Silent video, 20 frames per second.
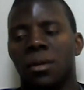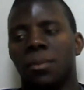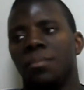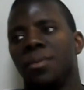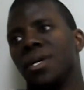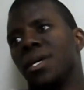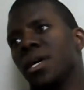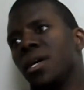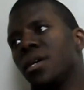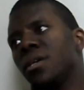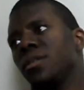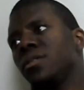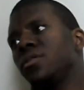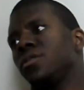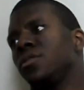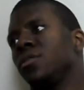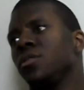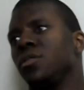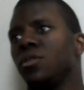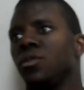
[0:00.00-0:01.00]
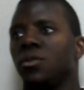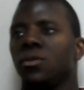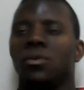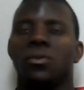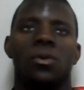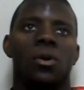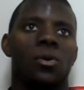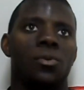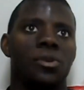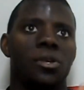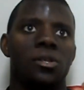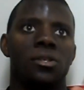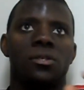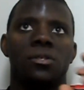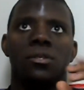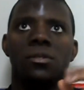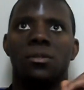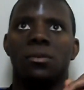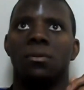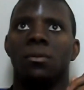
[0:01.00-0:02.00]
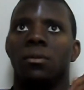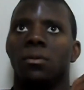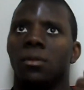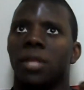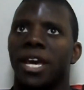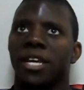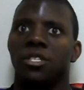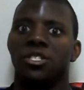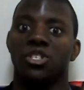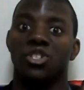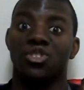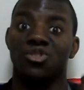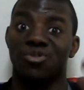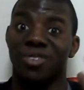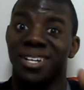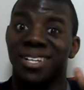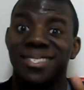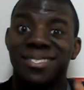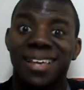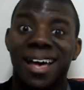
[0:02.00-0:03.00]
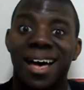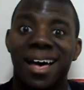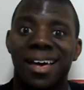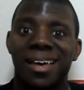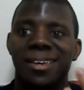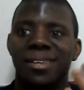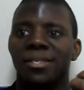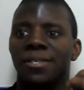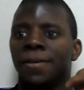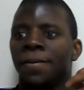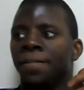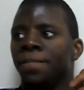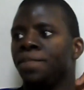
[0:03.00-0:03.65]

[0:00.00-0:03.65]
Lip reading: Because you always like to criticize